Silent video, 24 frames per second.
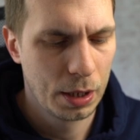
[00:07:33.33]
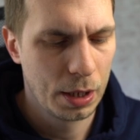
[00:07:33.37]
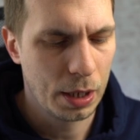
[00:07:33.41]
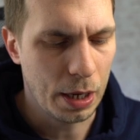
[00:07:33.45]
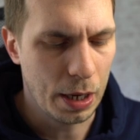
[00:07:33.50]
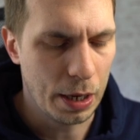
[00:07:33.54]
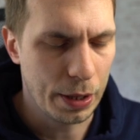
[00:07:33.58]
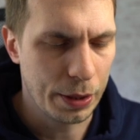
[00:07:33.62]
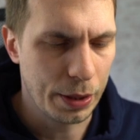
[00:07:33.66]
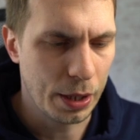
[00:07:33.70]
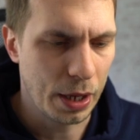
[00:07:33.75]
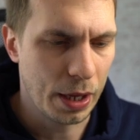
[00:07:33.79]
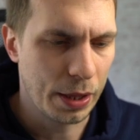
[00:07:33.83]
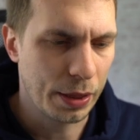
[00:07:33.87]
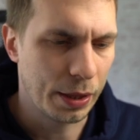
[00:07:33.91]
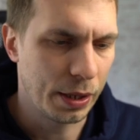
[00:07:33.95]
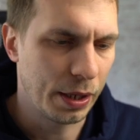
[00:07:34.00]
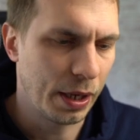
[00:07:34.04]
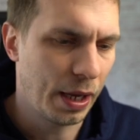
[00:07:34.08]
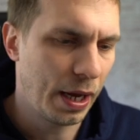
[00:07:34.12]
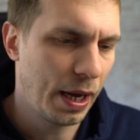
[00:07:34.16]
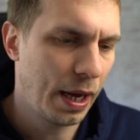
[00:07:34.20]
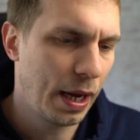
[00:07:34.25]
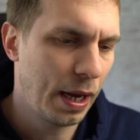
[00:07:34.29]
and then the
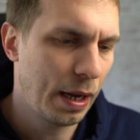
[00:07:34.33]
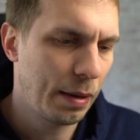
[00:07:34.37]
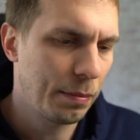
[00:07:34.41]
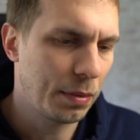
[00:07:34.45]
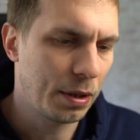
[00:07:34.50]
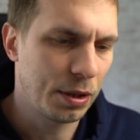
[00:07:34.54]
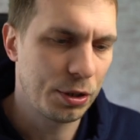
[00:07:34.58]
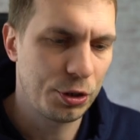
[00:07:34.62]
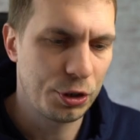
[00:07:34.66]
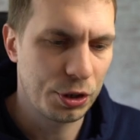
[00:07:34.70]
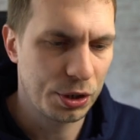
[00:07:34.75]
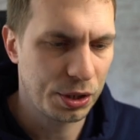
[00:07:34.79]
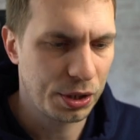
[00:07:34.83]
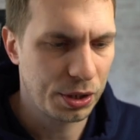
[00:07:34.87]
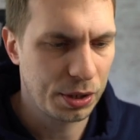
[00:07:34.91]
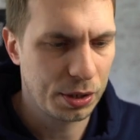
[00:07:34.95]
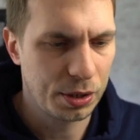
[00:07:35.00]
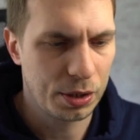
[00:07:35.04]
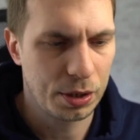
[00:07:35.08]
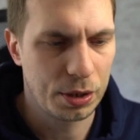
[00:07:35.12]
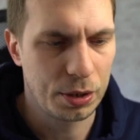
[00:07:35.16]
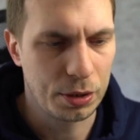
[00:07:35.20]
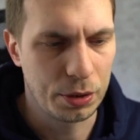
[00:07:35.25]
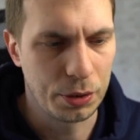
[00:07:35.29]
name I
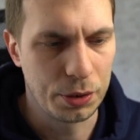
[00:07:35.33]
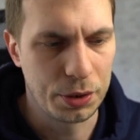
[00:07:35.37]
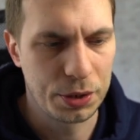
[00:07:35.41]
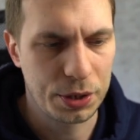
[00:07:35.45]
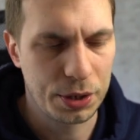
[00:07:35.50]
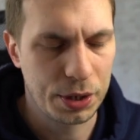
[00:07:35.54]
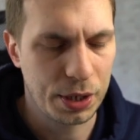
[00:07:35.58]
just use